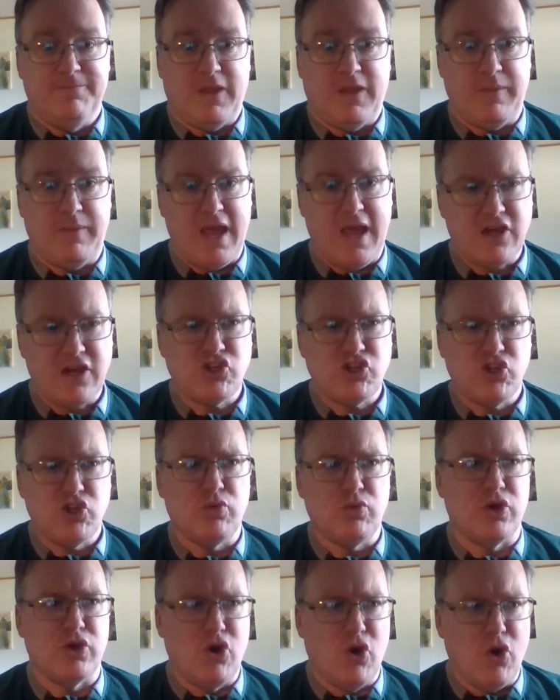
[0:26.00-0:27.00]
I'm actually
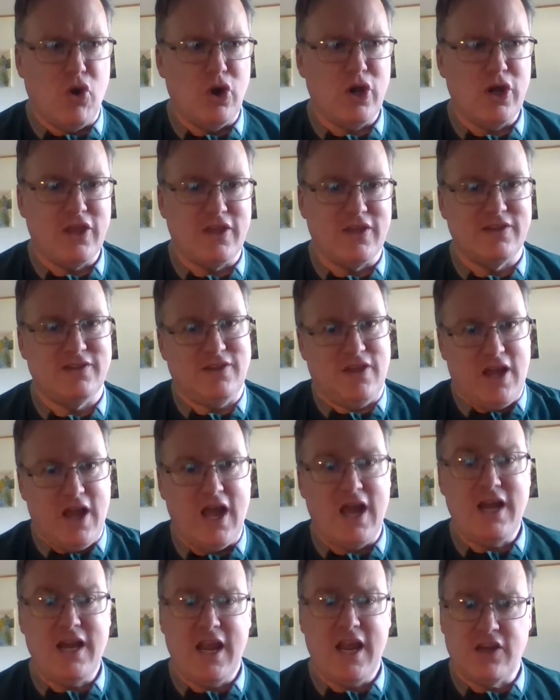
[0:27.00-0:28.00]
recording this
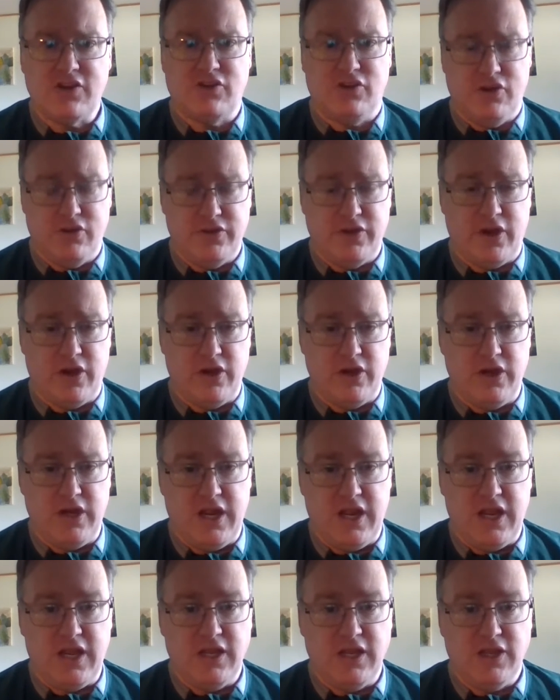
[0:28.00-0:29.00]
on National Tartan
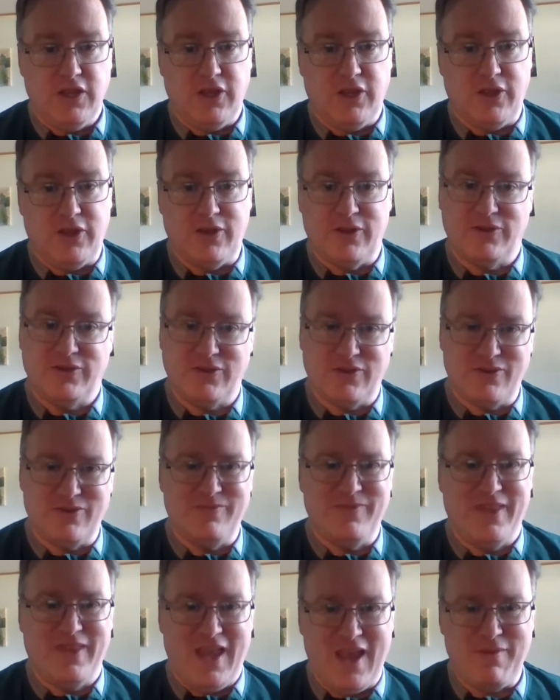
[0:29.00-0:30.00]
Day, so
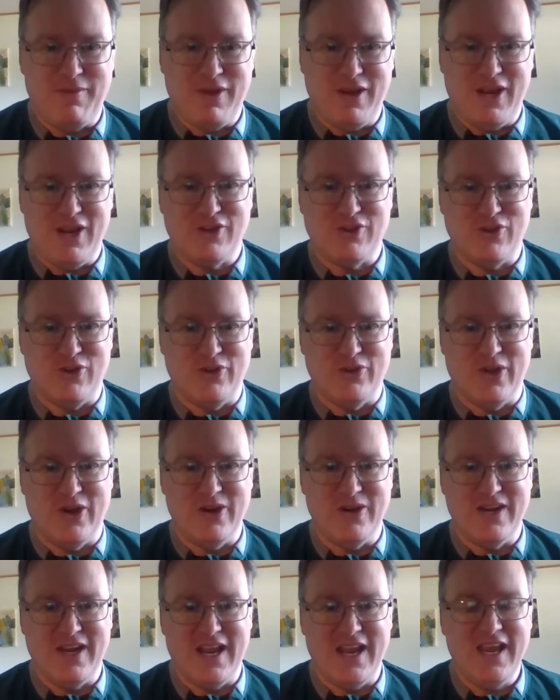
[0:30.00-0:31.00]
happy National
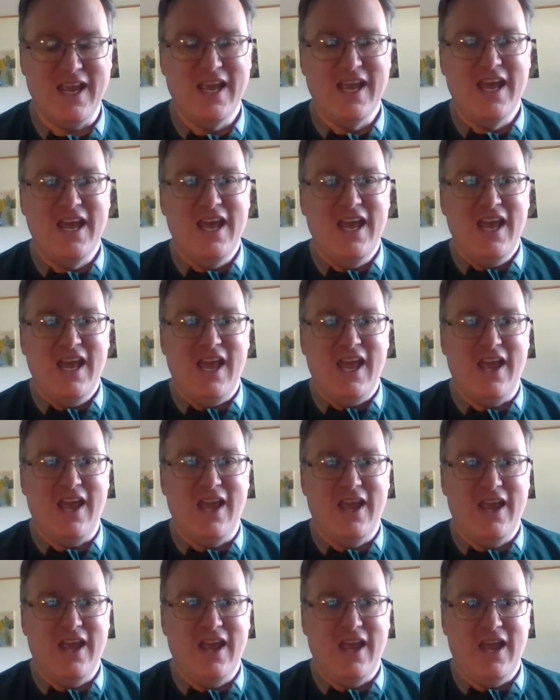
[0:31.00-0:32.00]
Tartan Day.
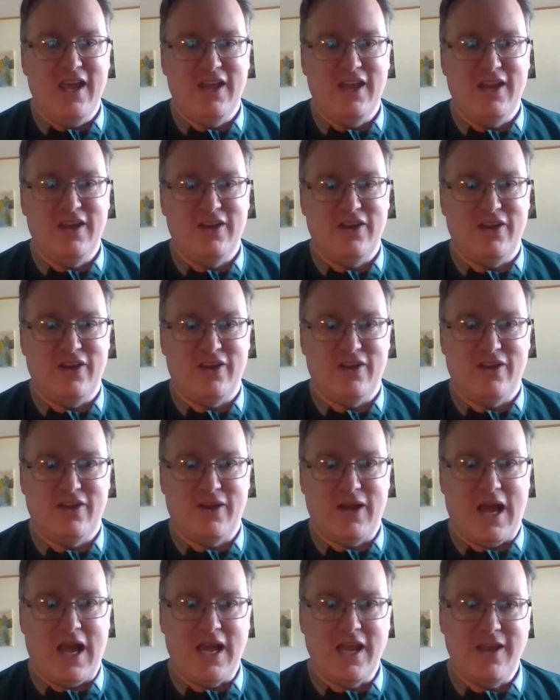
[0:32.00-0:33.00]
And
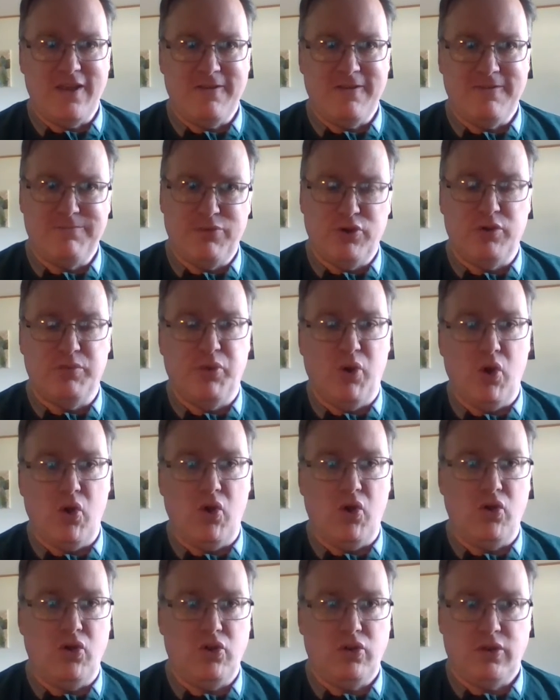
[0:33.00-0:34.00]
I have put a
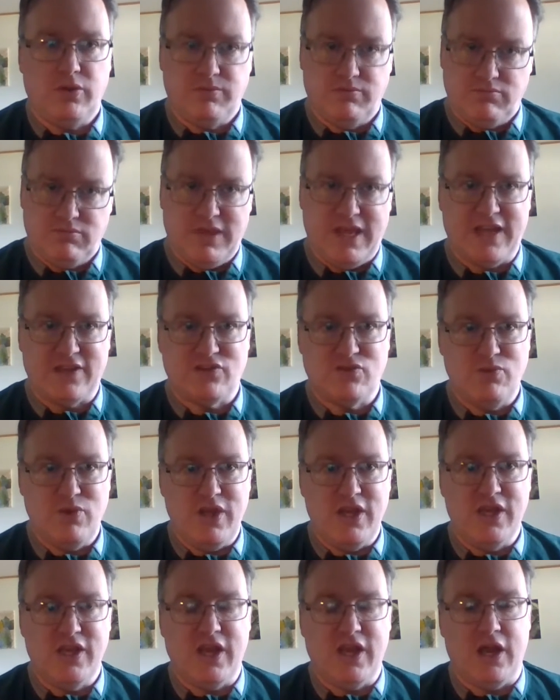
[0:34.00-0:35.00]
poll last
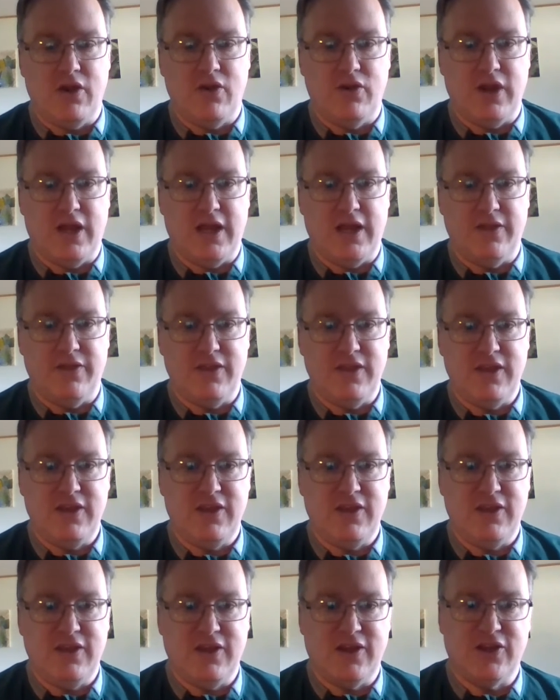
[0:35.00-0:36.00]
week out on
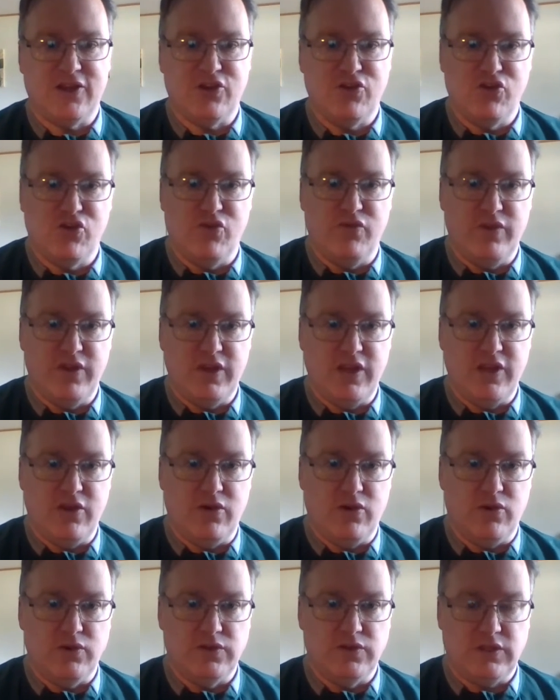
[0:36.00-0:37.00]
the Google
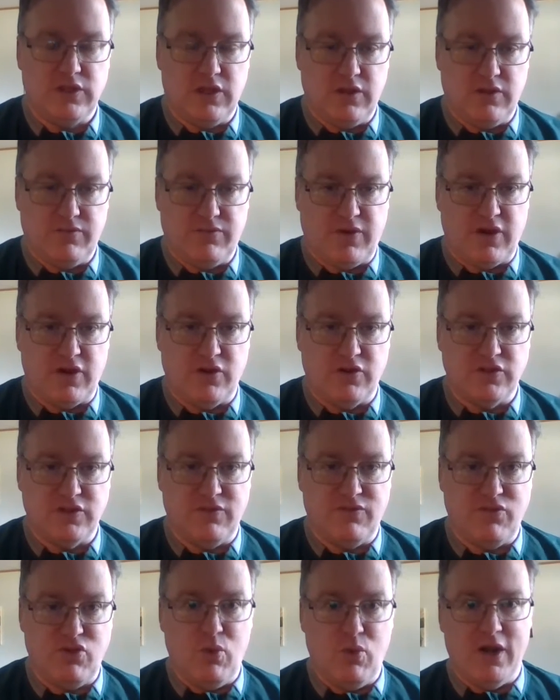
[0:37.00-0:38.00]
videos as far as
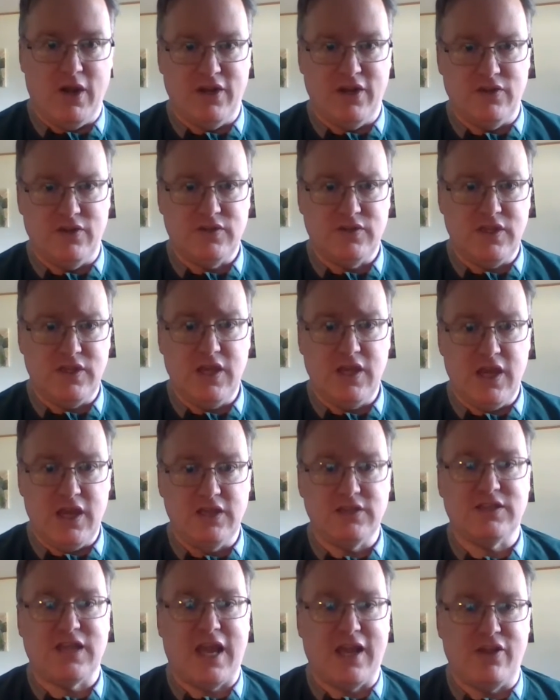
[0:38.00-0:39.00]
if you wanted to see a
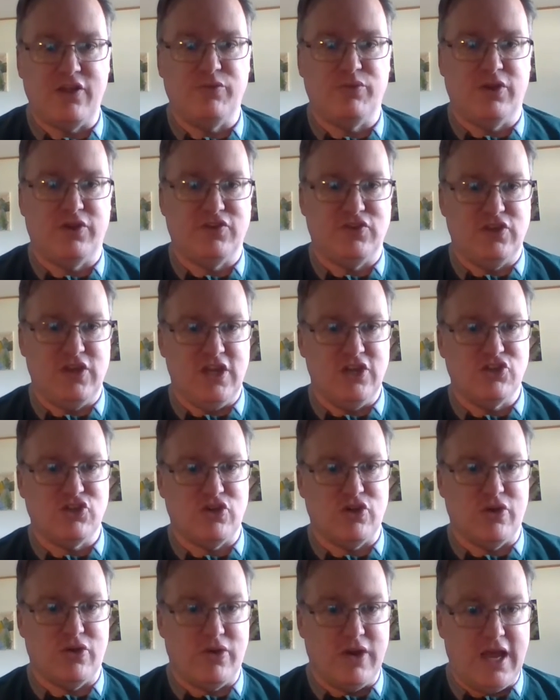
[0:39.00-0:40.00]
Scotland
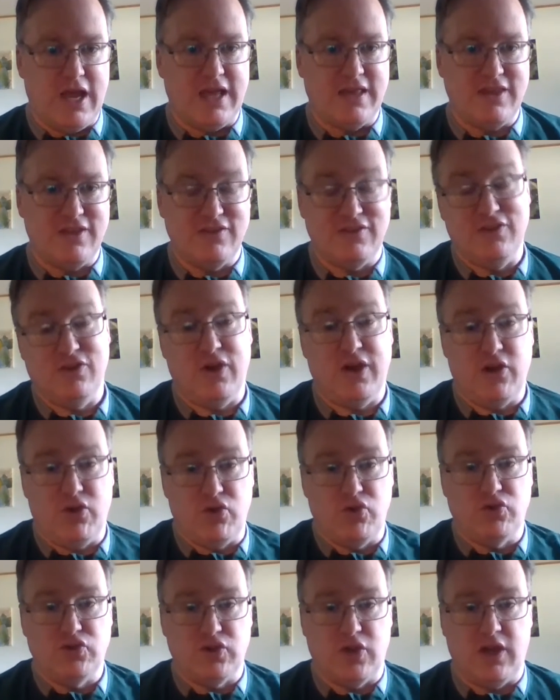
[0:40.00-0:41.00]
presentation or not this year. I know
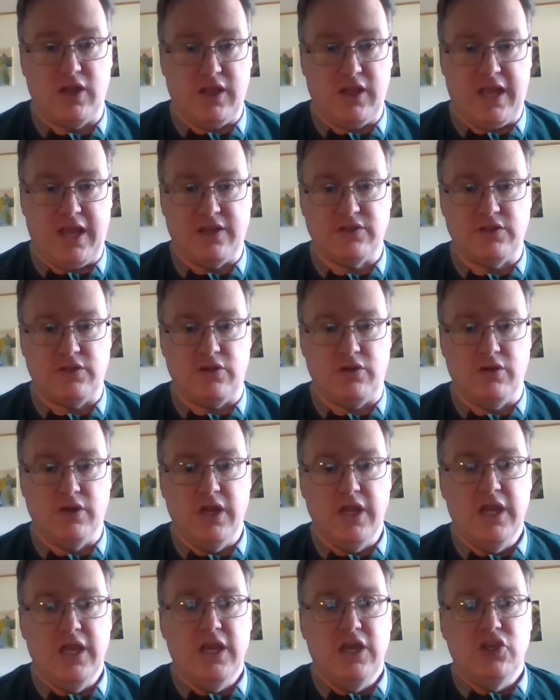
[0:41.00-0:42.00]
you saw it last year.
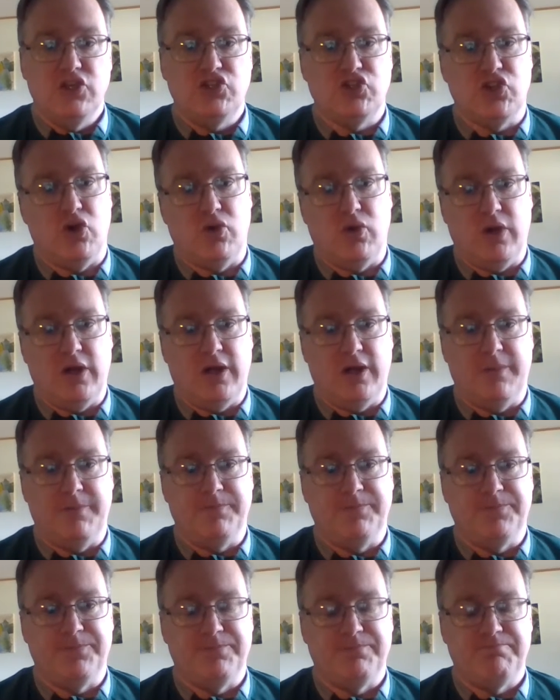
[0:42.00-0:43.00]
So
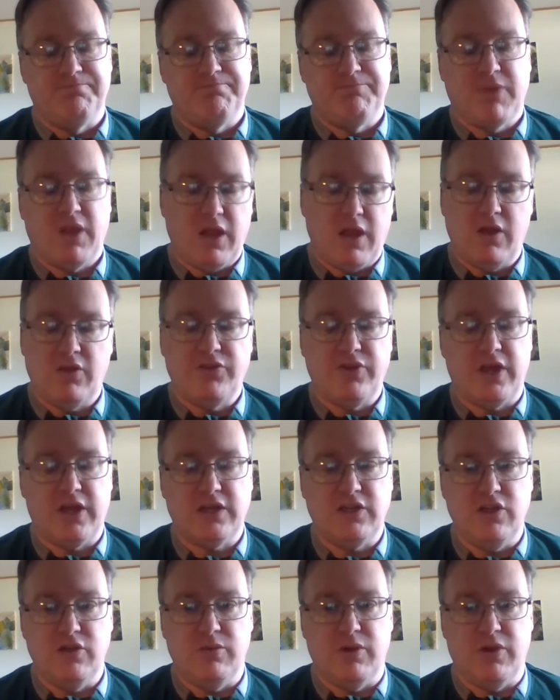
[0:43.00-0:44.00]
I'll
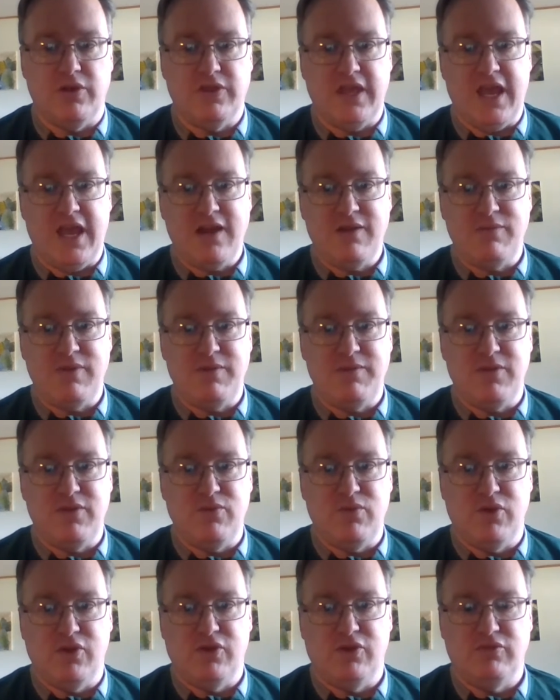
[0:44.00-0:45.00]
talk to you about that, and maybe
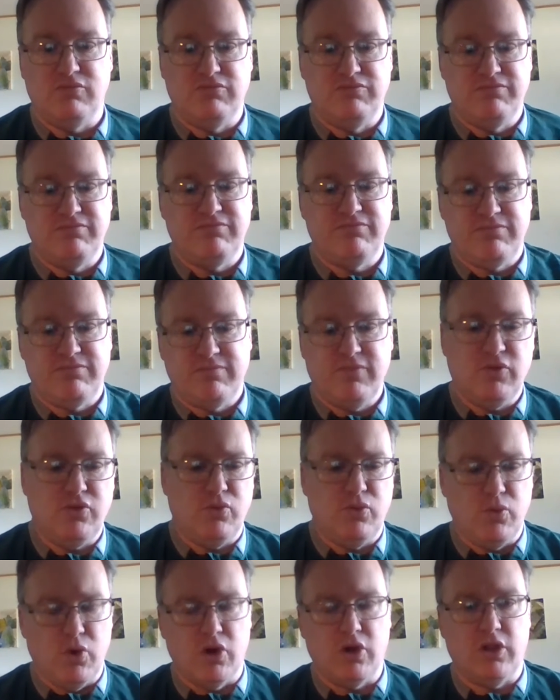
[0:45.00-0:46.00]
we'll
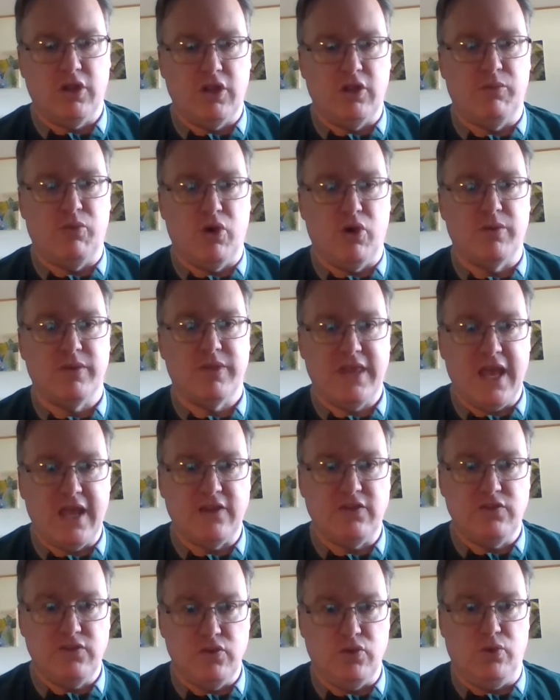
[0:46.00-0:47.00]
work a little more with
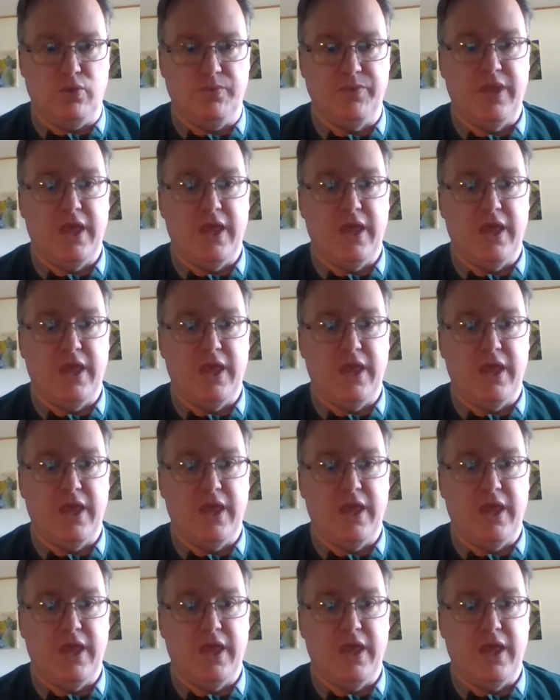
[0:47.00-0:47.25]
that too.